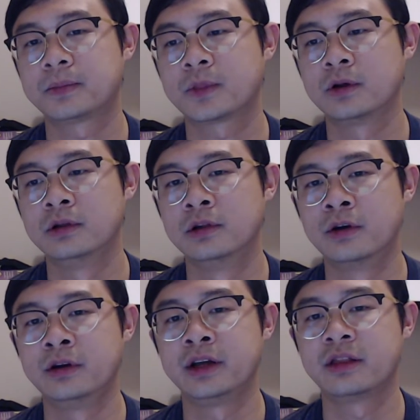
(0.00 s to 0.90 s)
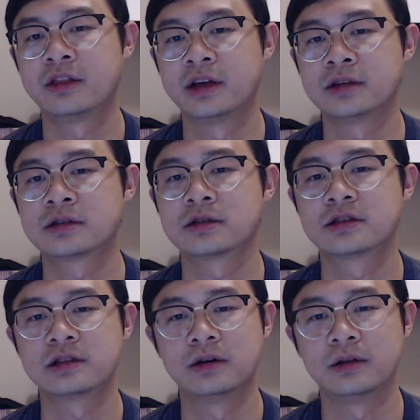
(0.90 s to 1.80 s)
learning things
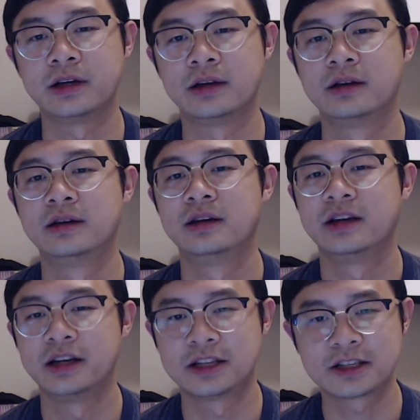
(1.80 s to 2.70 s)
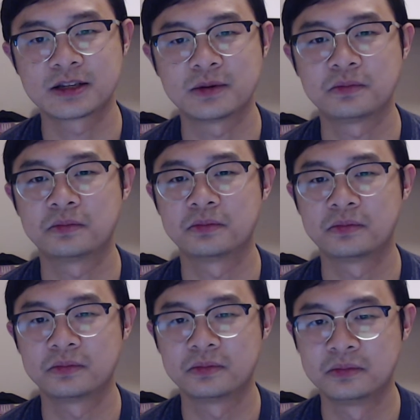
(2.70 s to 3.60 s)
slowly. It's
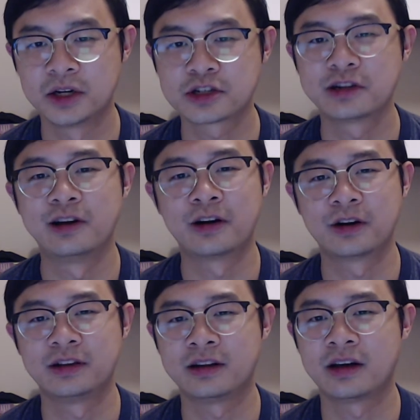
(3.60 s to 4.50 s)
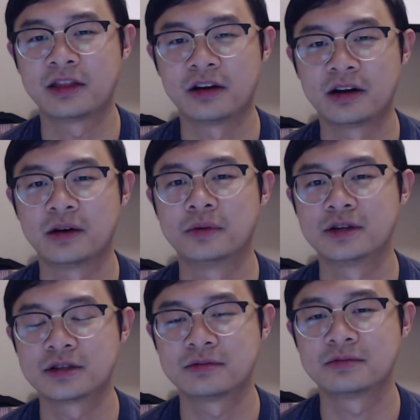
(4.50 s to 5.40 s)
much longer than I thought I
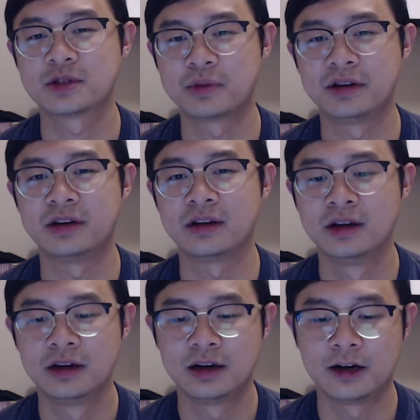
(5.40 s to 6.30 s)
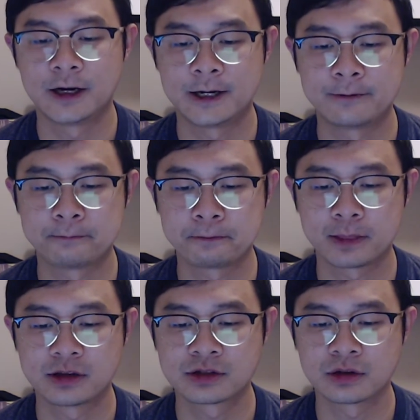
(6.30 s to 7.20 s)
was spending.
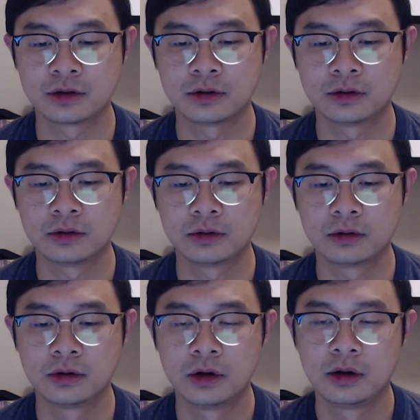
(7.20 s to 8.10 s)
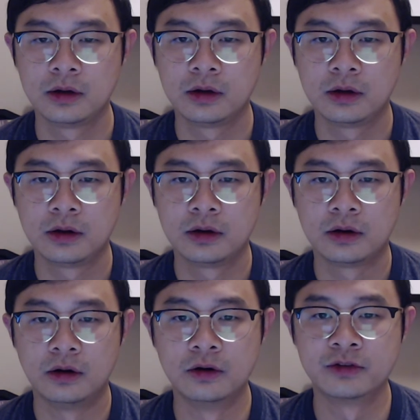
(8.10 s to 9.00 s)
So
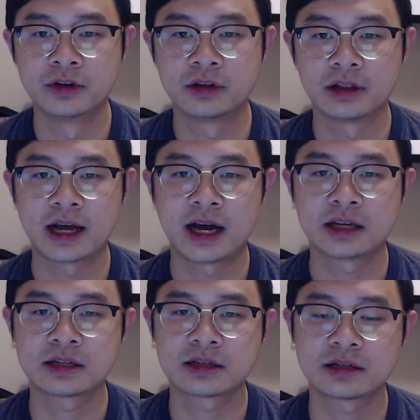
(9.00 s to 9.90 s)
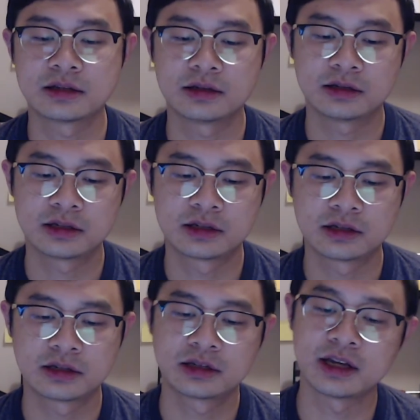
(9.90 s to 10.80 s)
over the last
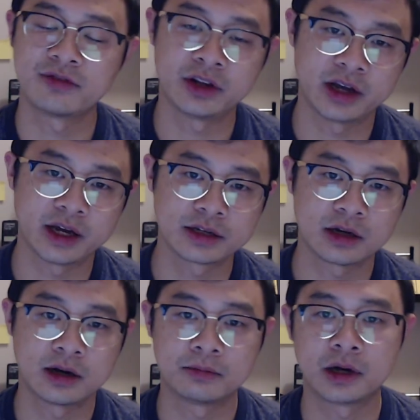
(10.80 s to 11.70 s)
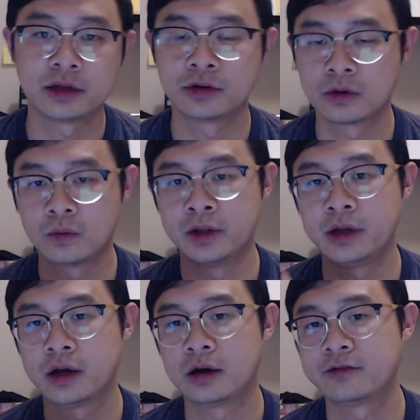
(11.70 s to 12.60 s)
7 days, I took 1
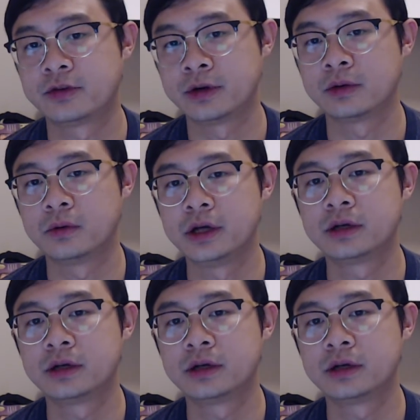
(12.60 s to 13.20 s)
day off during the week,